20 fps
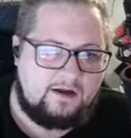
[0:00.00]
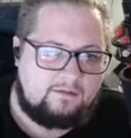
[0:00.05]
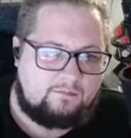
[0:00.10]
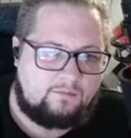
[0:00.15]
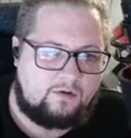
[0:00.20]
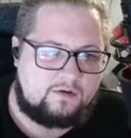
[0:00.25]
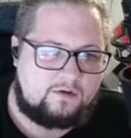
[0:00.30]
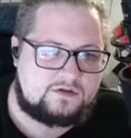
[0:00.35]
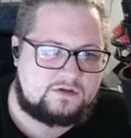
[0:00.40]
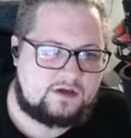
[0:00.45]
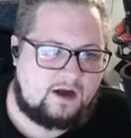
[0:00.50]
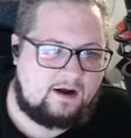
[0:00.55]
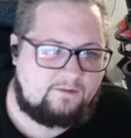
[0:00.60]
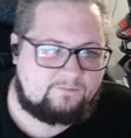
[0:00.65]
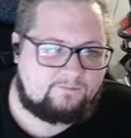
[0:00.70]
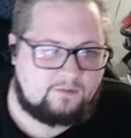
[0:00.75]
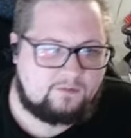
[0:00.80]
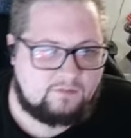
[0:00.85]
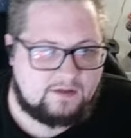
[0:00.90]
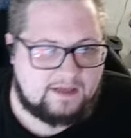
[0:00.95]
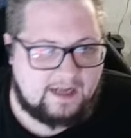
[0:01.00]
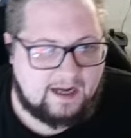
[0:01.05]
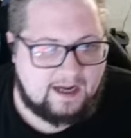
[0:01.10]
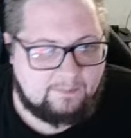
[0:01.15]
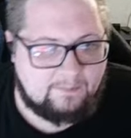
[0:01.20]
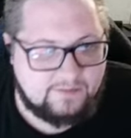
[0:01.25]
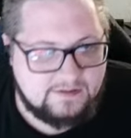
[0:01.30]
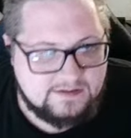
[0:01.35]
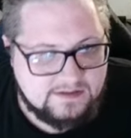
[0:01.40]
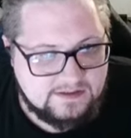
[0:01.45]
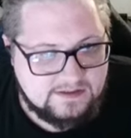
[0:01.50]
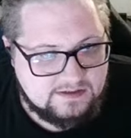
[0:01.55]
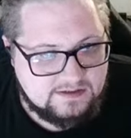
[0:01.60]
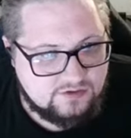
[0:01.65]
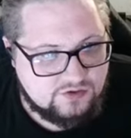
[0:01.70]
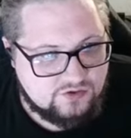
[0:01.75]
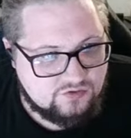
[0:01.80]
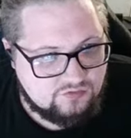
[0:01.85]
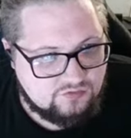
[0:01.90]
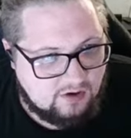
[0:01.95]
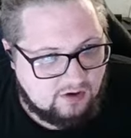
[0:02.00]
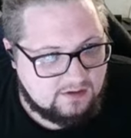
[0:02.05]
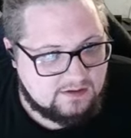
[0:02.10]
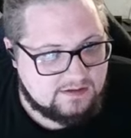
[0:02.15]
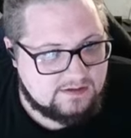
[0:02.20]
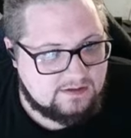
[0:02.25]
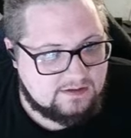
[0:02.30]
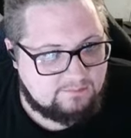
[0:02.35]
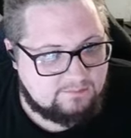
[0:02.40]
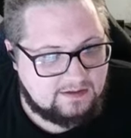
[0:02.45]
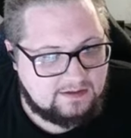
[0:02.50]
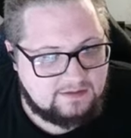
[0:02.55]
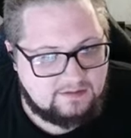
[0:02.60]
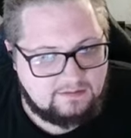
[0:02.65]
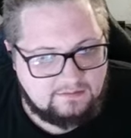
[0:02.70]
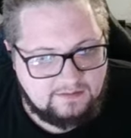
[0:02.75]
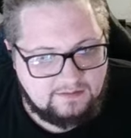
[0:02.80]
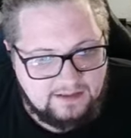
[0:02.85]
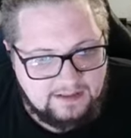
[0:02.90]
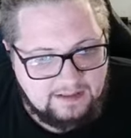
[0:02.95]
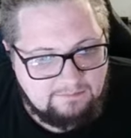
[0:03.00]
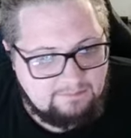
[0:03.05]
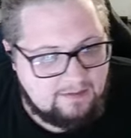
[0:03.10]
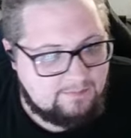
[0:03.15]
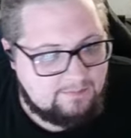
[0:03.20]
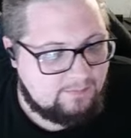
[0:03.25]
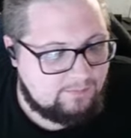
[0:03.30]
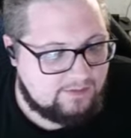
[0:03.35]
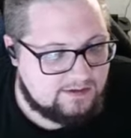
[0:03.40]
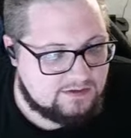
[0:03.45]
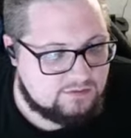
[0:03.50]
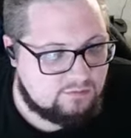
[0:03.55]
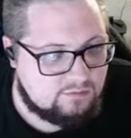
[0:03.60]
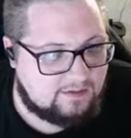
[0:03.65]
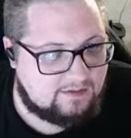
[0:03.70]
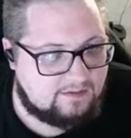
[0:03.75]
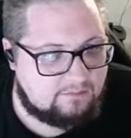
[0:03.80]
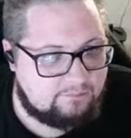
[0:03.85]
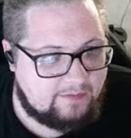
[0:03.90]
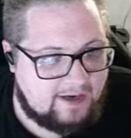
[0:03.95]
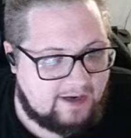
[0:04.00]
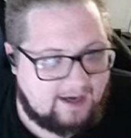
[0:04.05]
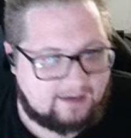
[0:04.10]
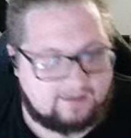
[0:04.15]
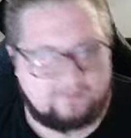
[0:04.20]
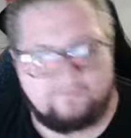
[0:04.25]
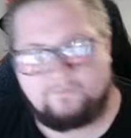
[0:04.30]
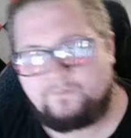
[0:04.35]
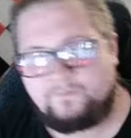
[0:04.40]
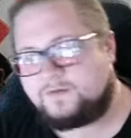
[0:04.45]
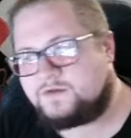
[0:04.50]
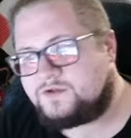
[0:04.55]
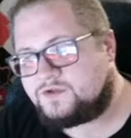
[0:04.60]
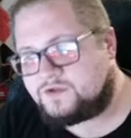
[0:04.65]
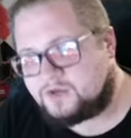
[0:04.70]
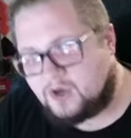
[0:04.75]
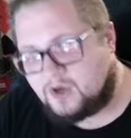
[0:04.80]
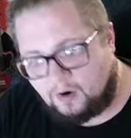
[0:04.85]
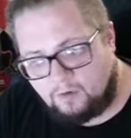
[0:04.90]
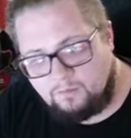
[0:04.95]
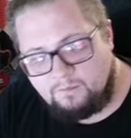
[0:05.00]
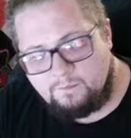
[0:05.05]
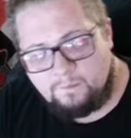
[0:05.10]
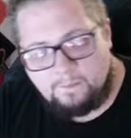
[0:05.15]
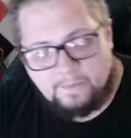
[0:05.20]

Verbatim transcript: Most often what happens is they're strong to something in the lead, they may be weak to it in the back. So